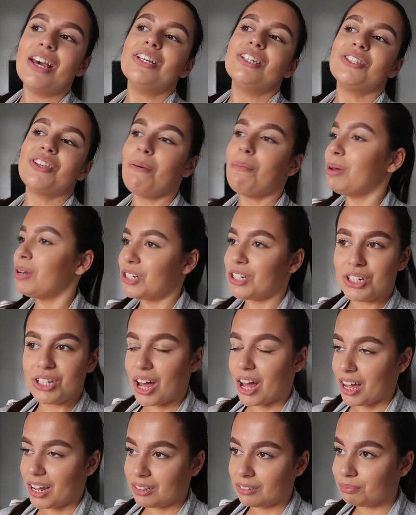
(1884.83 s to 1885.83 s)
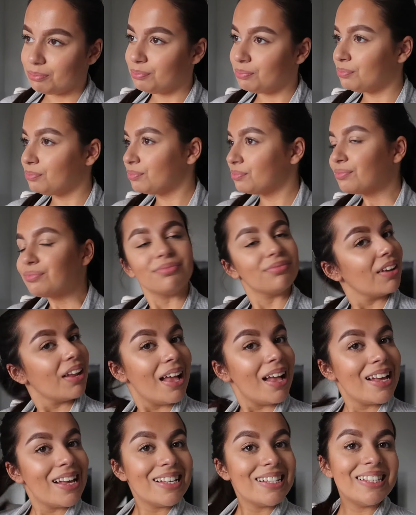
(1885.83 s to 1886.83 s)
so much done.
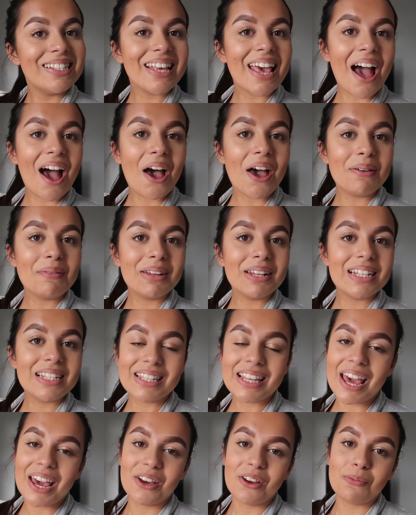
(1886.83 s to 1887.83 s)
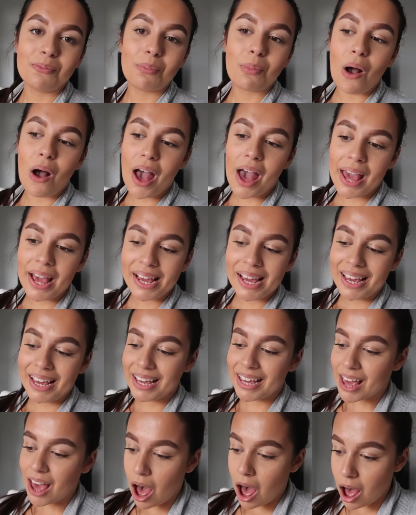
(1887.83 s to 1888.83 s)
So yeah, I'm going to say goodbye here.